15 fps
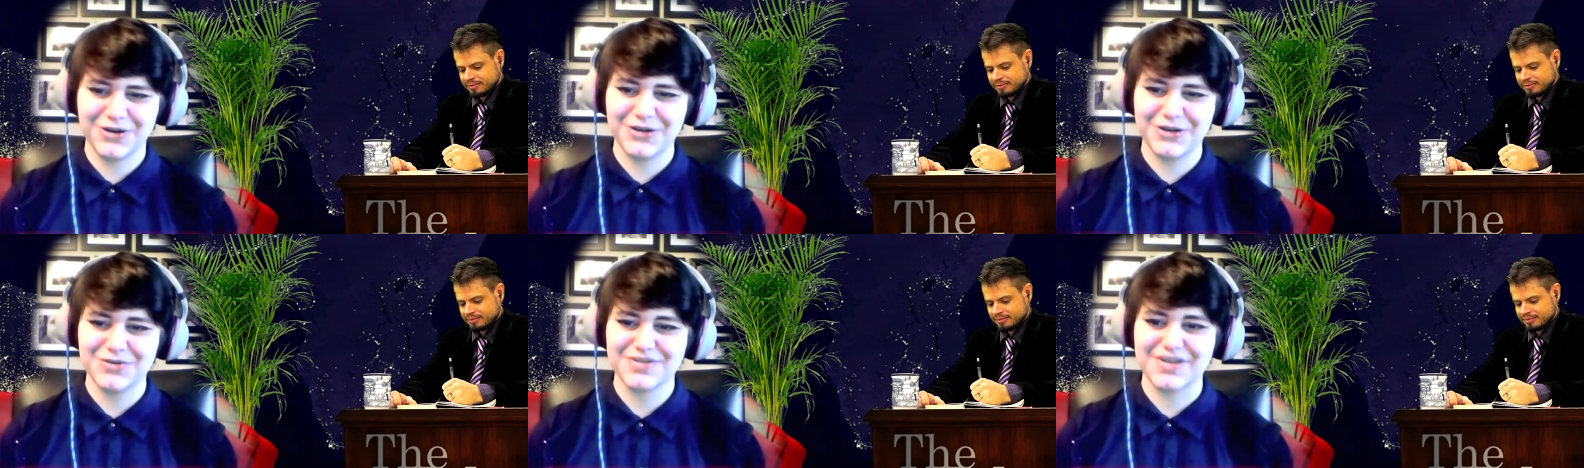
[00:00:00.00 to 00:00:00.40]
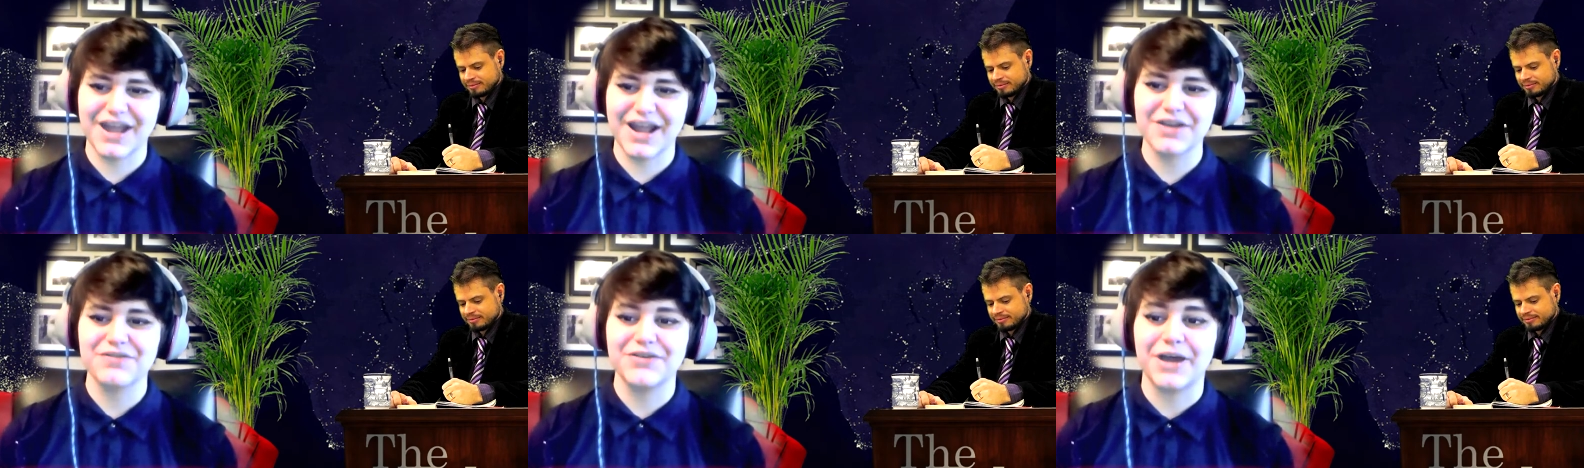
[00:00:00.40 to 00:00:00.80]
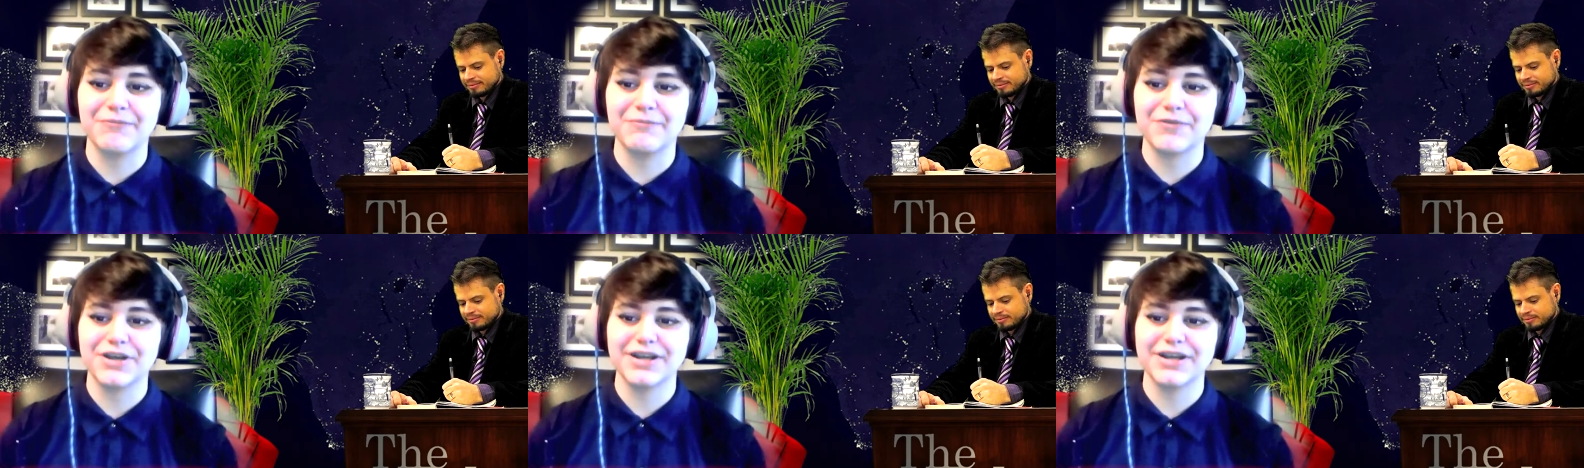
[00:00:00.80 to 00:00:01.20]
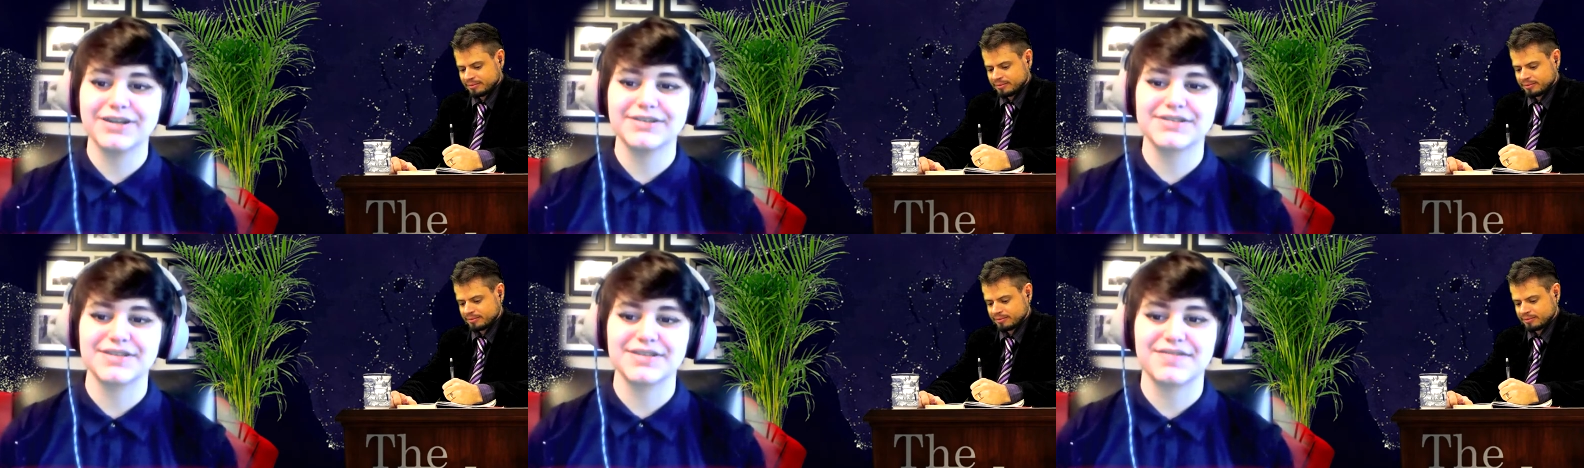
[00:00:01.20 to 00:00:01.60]
Speaker 1: It was kind of
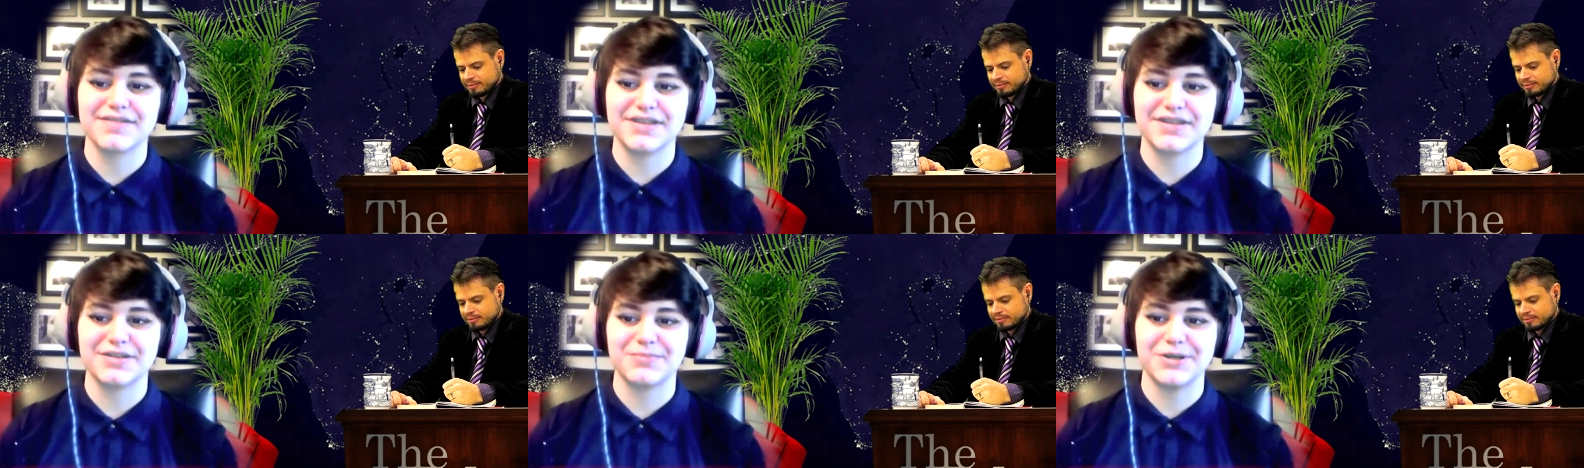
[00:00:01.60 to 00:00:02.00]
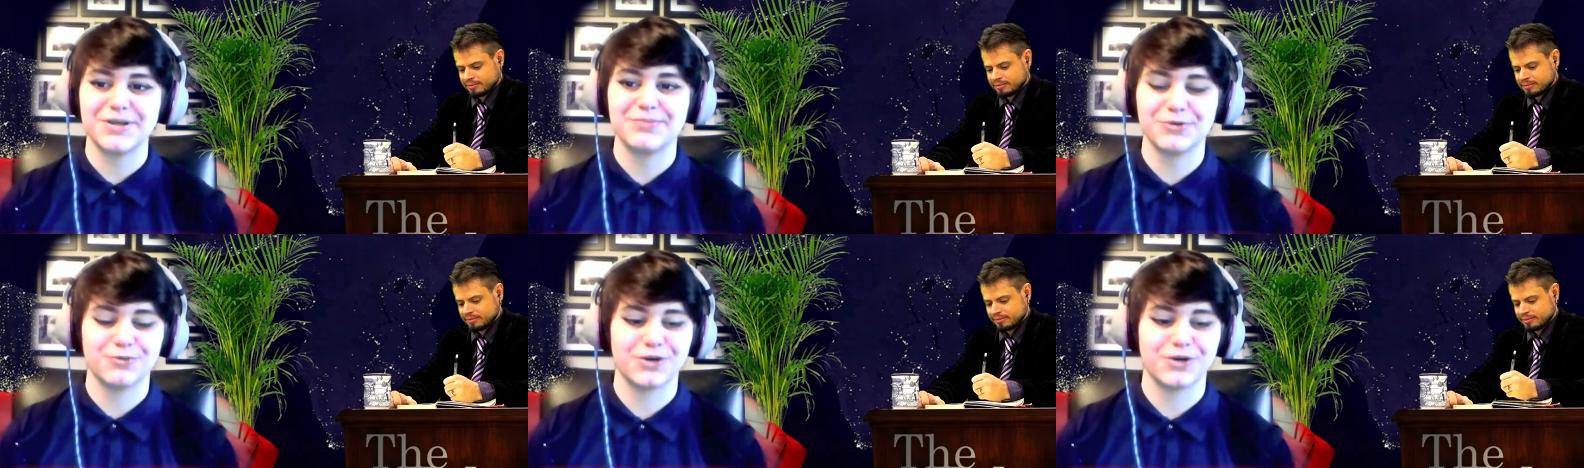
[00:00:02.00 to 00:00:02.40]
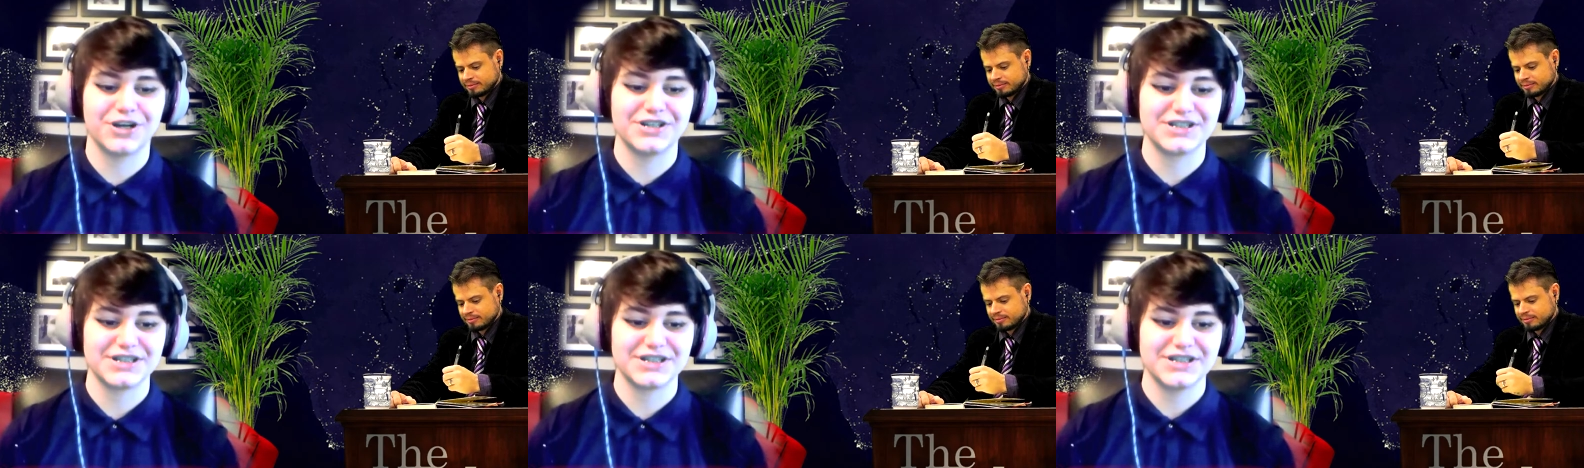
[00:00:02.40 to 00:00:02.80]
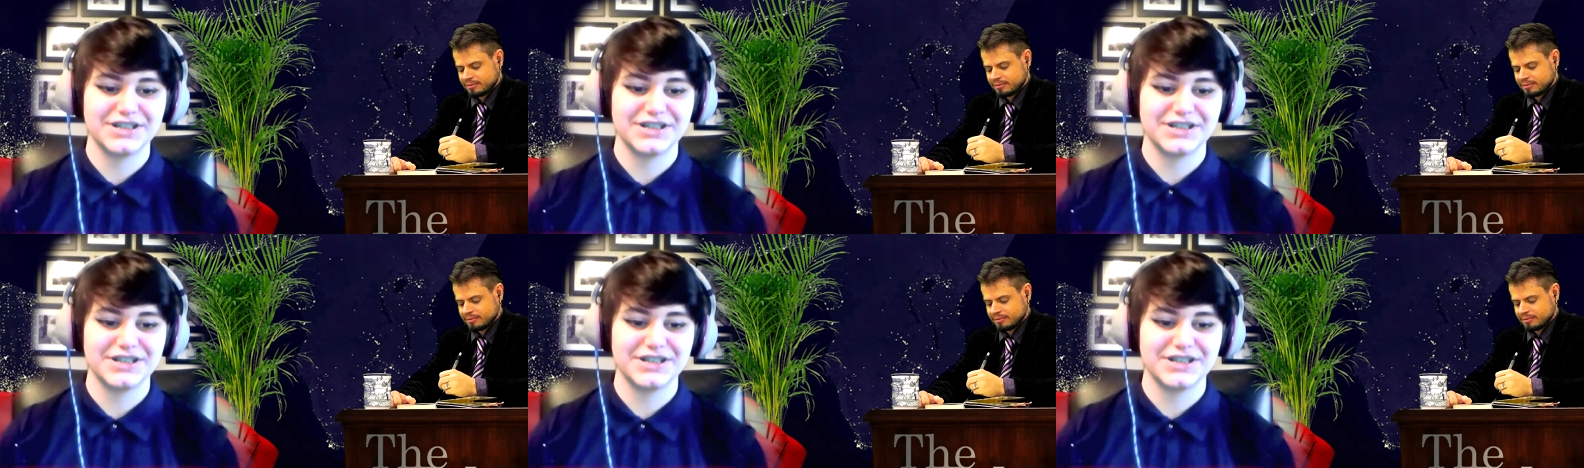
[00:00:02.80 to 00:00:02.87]
comforting to see that people weren't